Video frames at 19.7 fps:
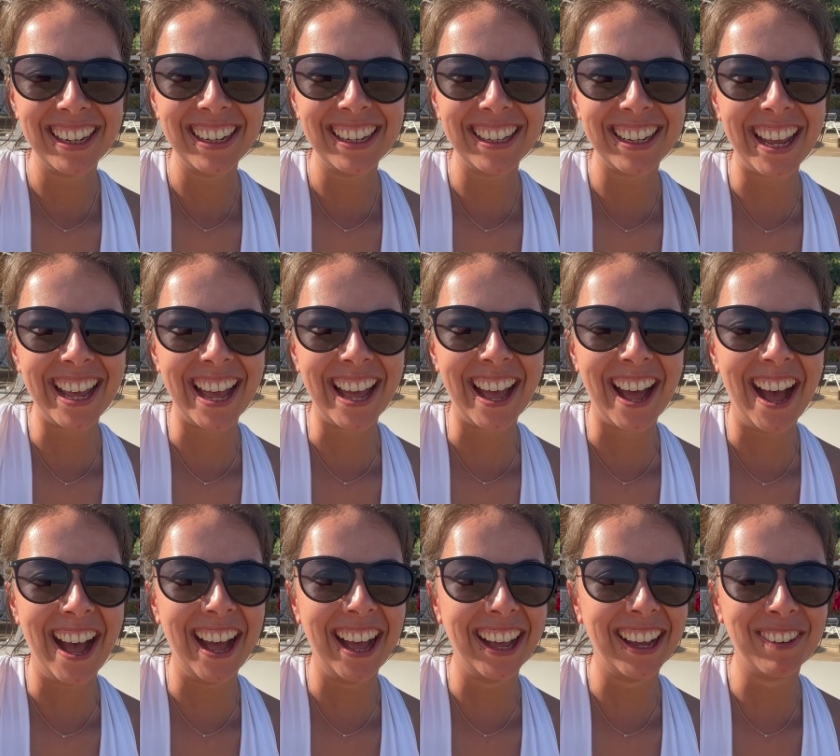yeah,
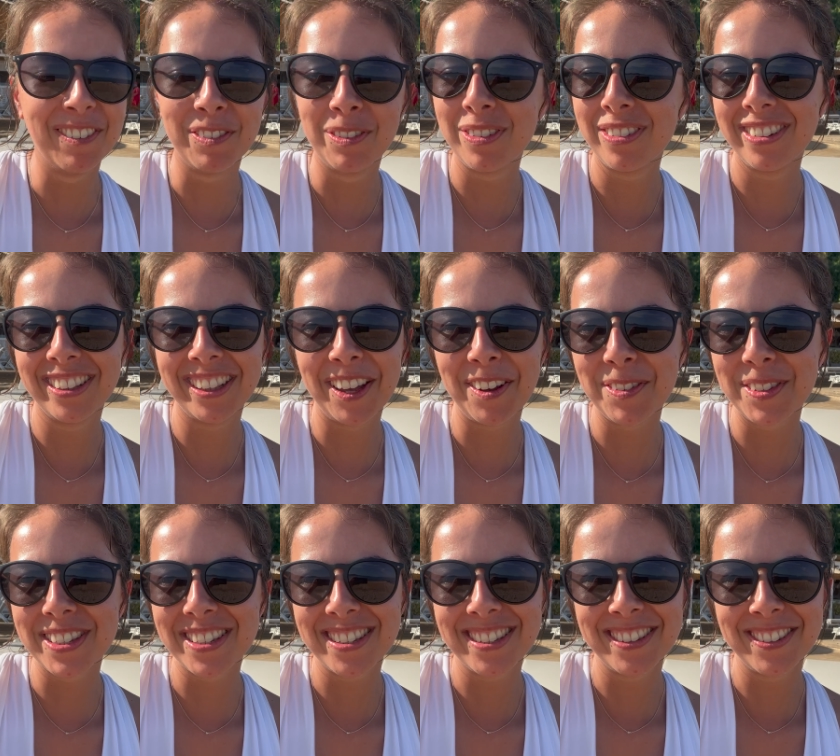uh, that
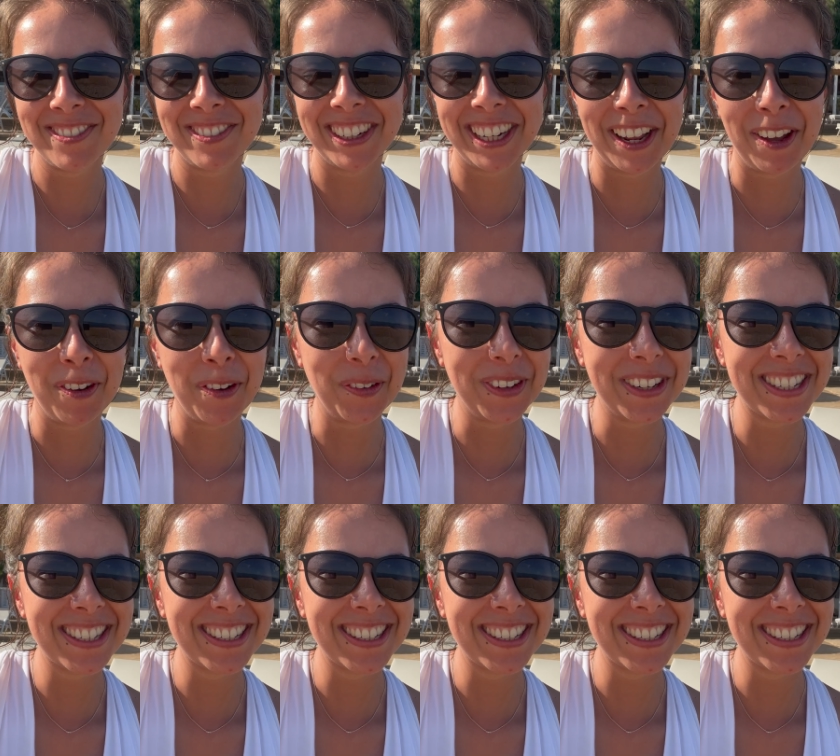was really awkward.